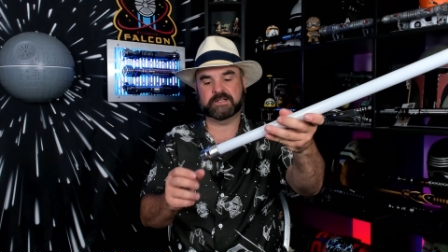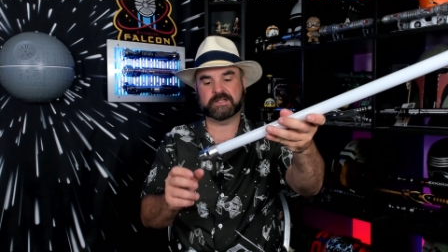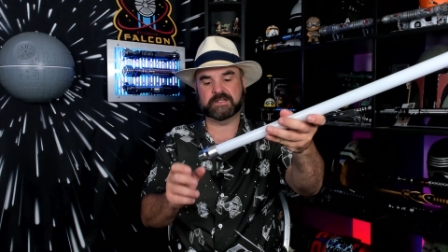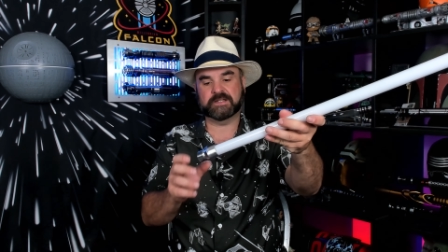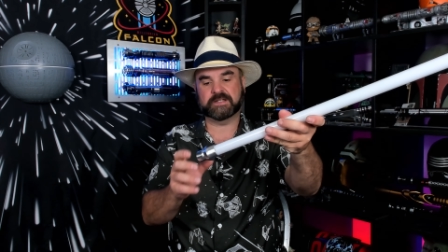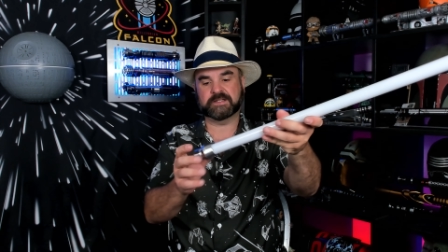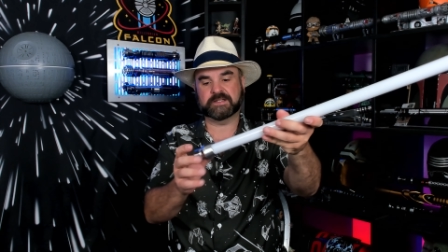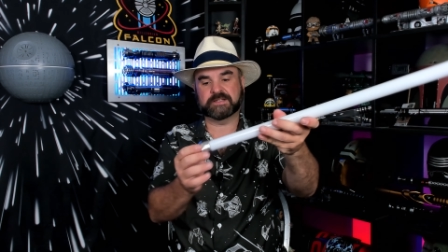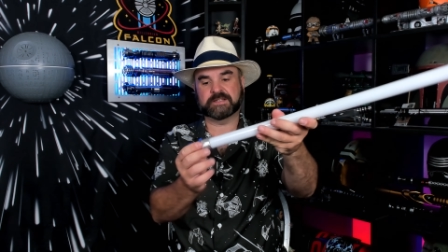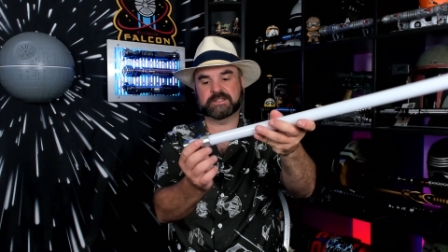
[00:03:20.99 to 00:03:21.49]
And
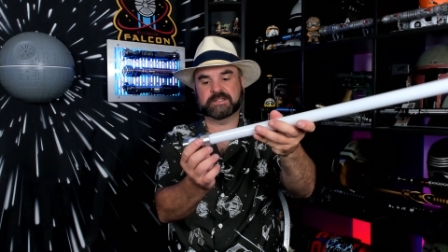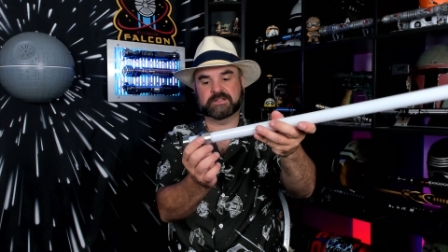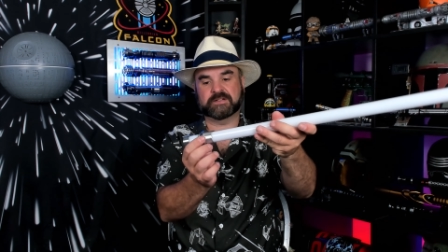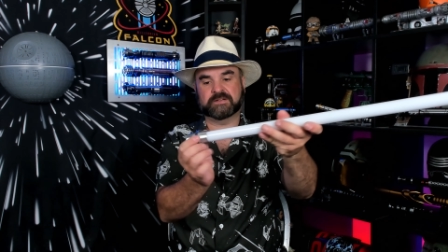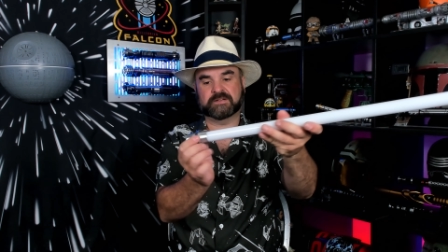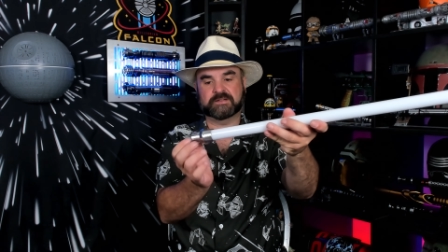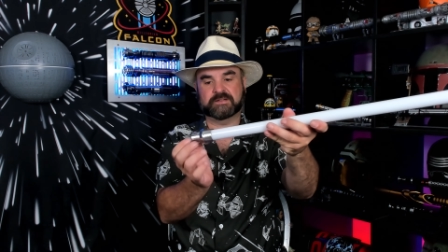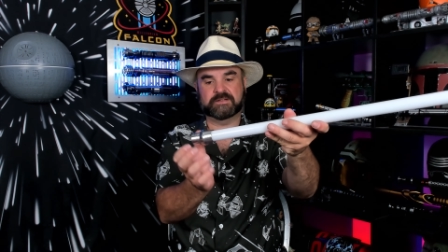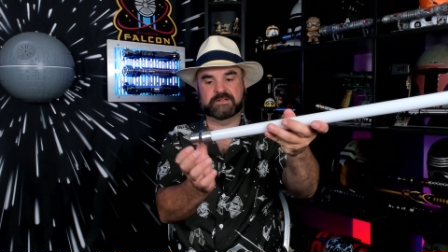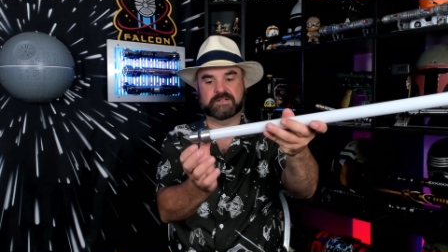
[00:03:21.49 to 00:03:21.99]
you can see
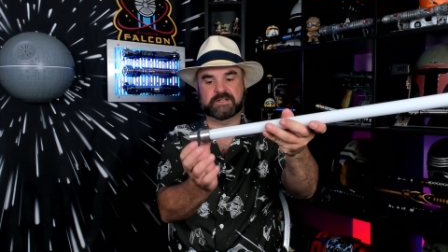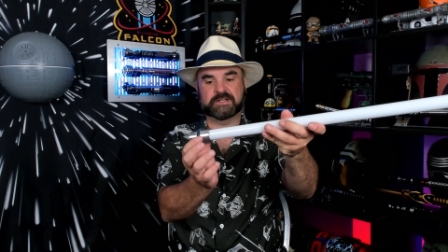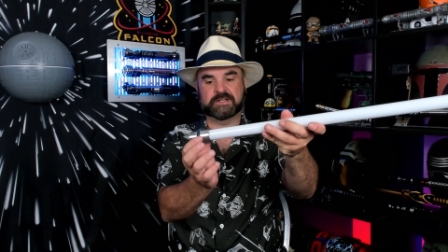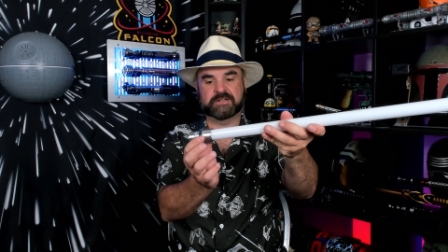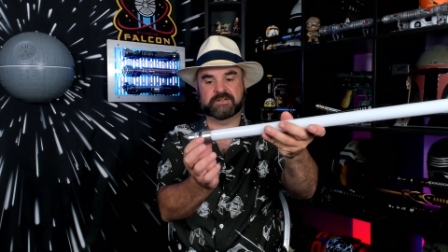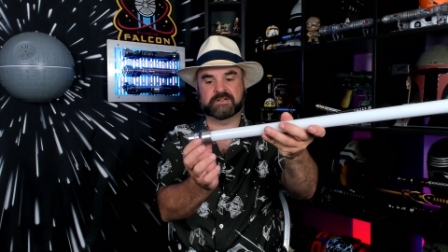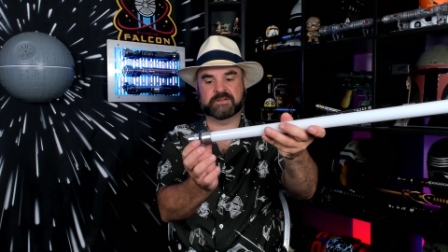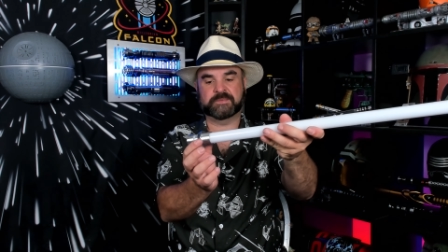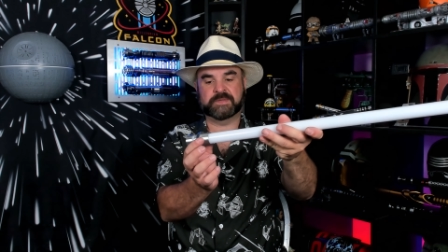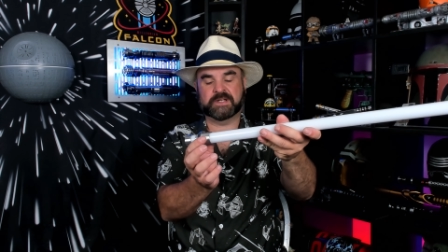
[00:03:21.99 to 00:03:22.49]
it, you can
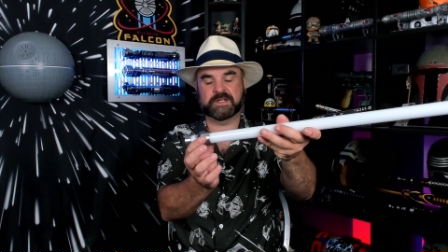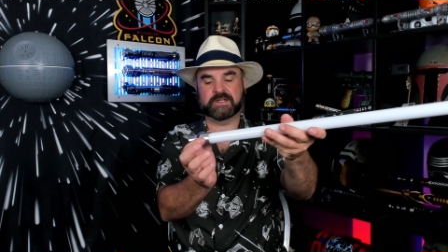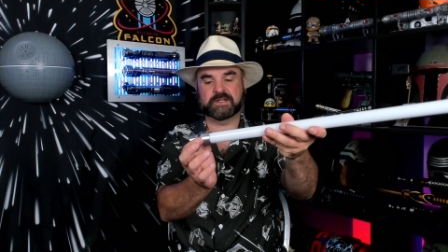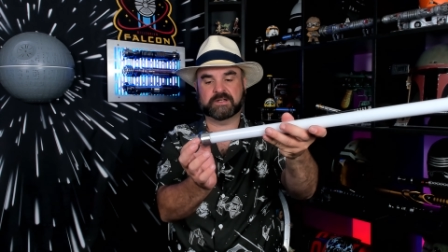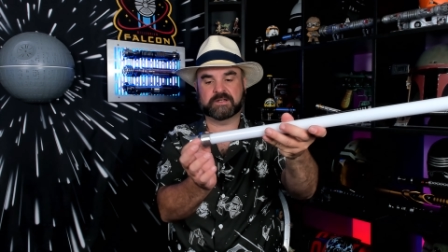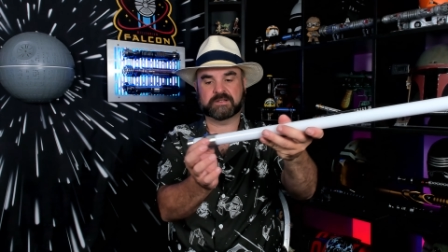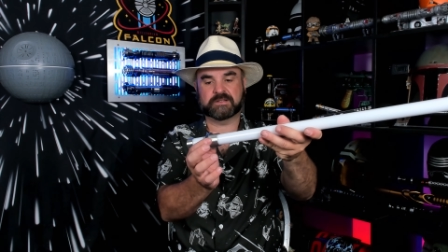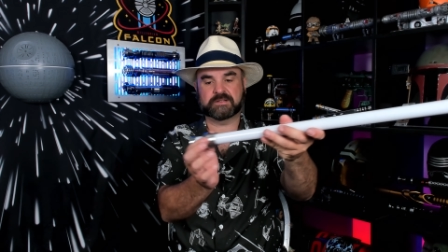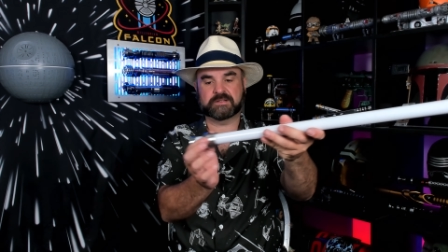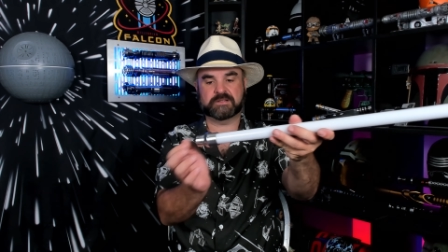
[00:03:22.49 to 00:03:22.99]
hear it
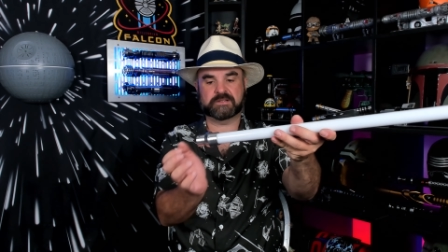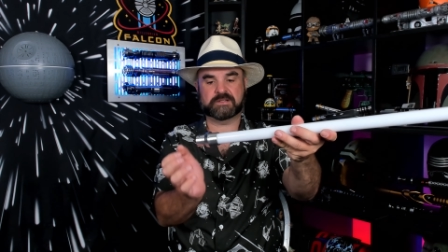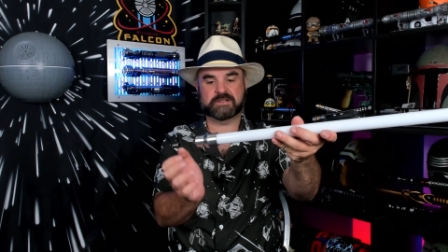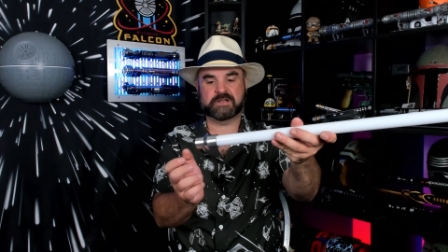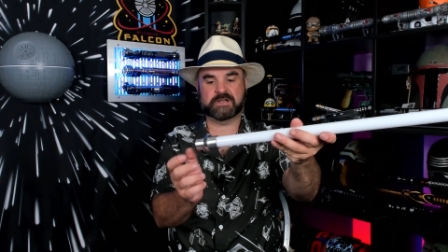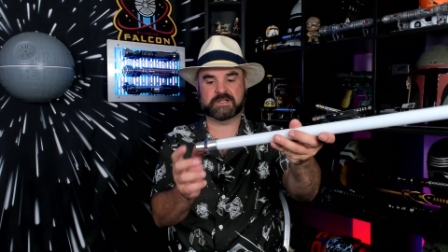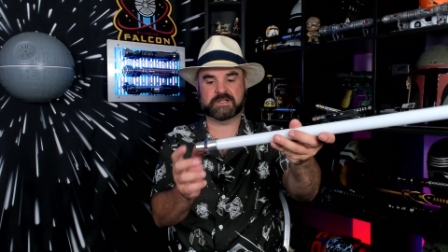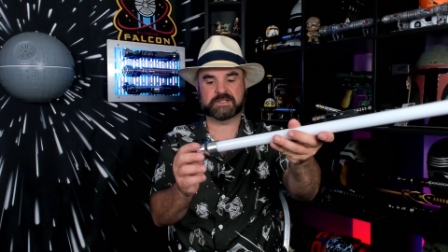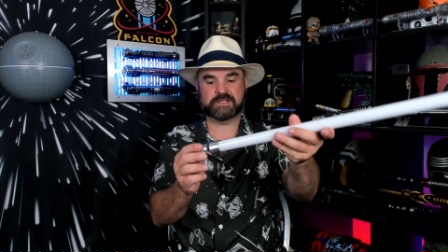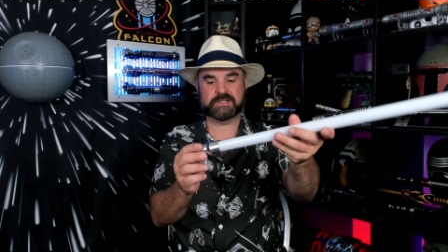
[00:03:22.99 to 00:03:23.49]
making
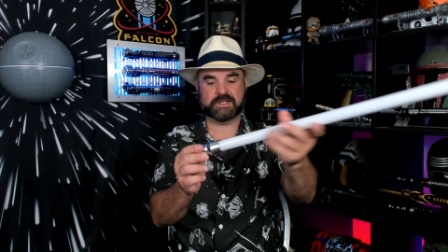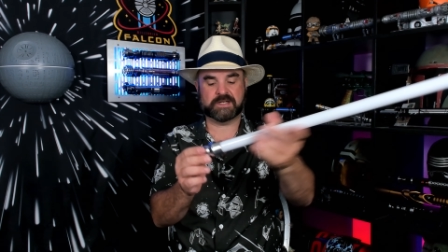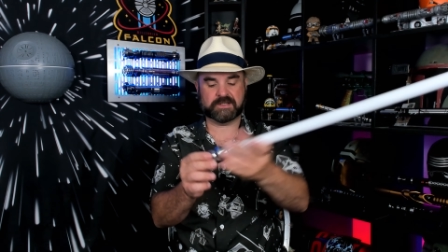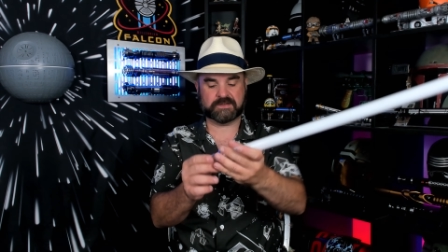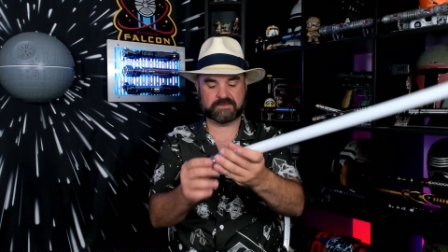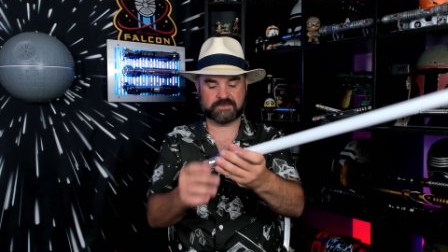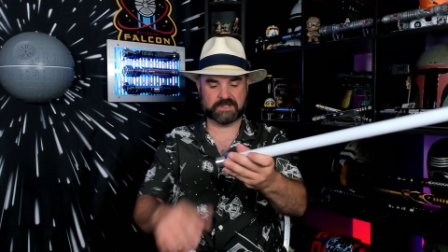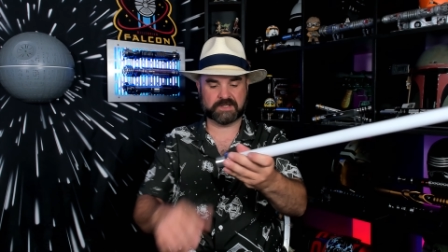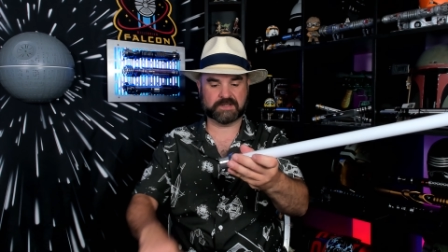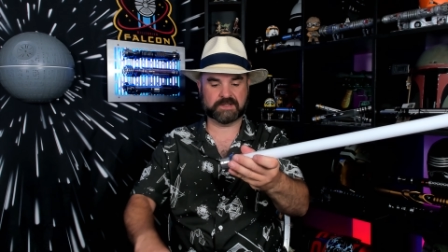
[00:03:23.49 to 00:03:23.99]

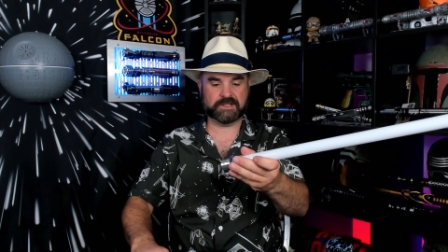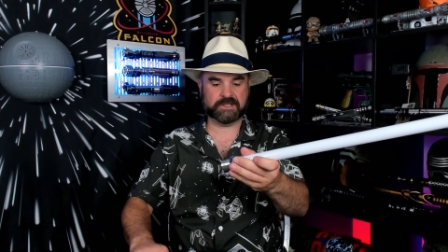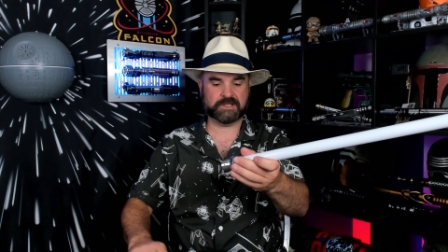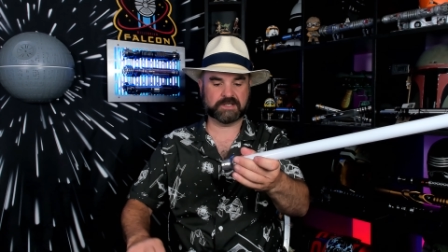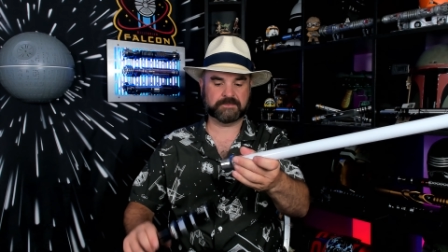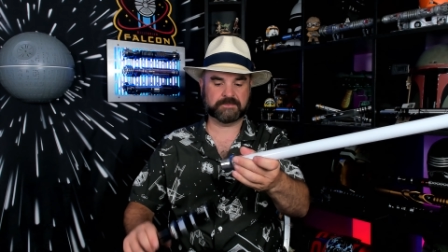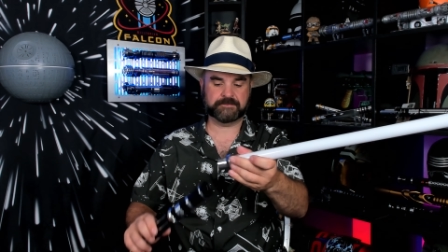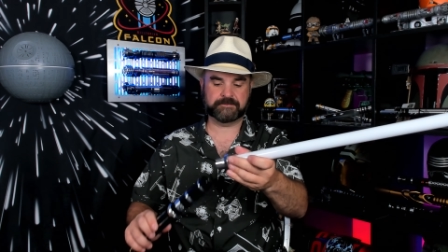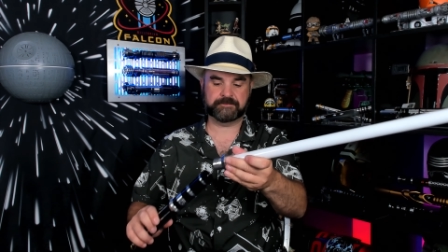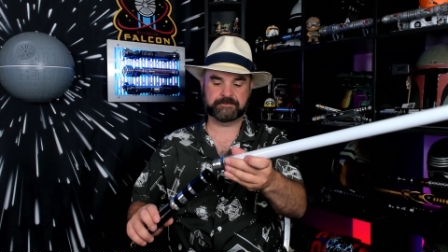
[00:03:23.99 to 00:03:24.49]
contact right
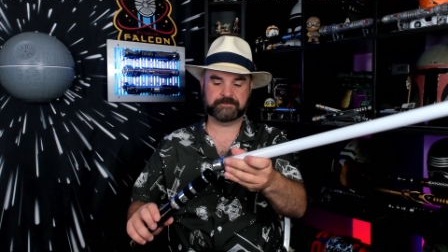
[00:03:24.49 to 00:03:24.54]
there.